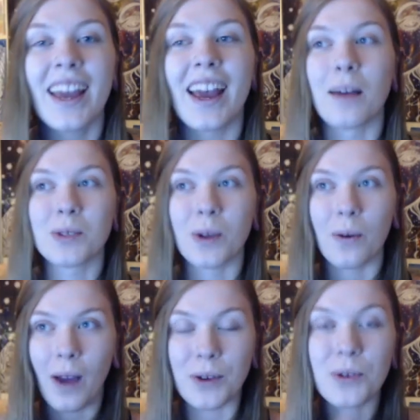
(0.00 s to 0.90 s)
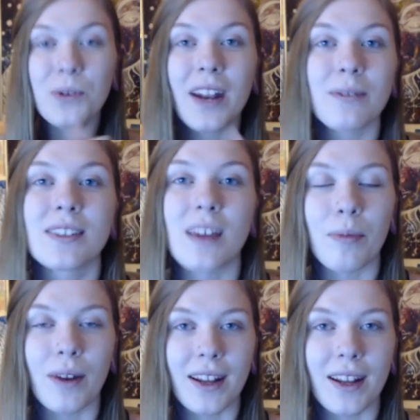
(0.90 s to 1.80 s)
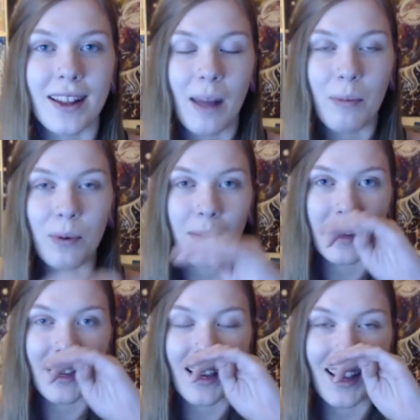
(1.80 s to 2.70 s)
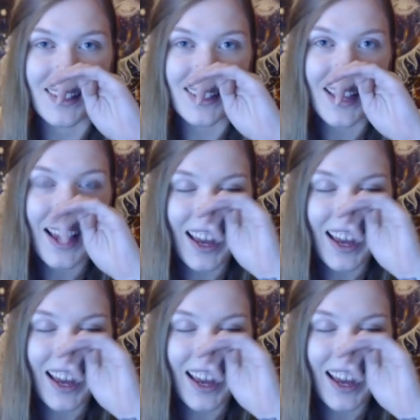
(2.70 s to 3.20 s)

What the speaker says: So I knew that I was separating at that point because